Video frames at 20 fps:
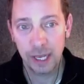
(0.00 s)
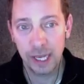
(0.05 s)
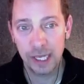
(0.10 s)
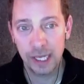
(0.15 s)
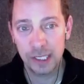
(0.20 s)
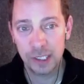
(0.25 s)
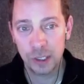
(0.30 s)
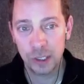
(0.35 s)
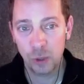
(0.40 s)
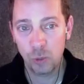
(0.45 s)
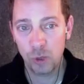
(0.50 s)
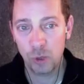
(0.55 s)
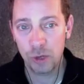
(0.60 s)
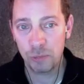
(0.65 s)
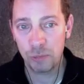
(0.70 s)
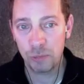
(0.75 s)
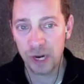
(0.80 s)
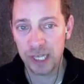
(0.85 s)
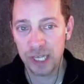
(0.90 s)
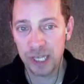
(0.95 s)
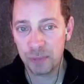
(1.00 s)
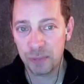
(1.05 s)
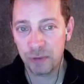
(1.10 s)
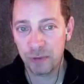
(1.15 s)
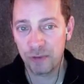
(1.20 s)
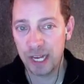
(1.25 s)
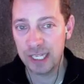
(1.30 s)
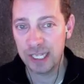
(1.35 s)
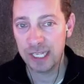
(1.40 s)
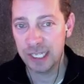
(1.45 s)
And so WordPress
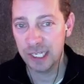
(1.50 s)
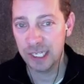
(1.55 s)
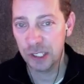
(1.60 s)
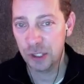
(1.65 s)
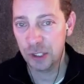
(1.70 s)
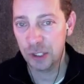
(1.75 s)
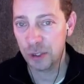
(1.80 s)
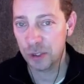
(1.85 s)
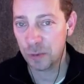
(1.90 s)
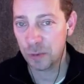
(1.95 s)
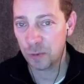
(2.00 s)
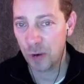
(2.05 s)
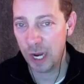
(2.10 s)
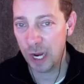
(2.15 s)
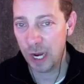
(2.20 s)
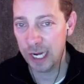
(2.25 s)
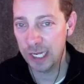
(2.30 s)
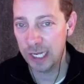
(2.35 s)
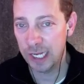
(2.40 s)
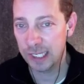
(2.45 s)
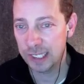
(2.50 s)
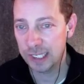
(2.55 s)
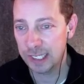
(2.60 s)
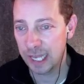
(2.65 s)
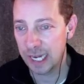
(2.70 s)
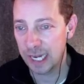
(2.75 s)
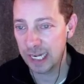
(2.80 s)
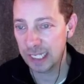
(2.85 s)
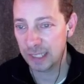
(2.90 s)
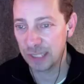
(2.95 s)
provides these tools right in the
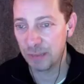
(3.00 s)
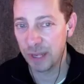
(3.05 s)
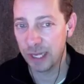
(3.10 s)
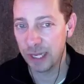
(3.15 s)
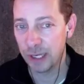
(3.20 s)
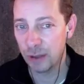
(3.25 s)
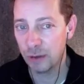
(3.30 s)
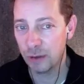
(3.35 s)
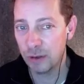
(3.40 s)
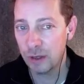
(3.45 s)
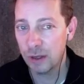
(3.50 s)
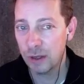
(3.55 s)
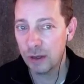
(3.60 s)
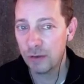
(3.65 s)
settings menu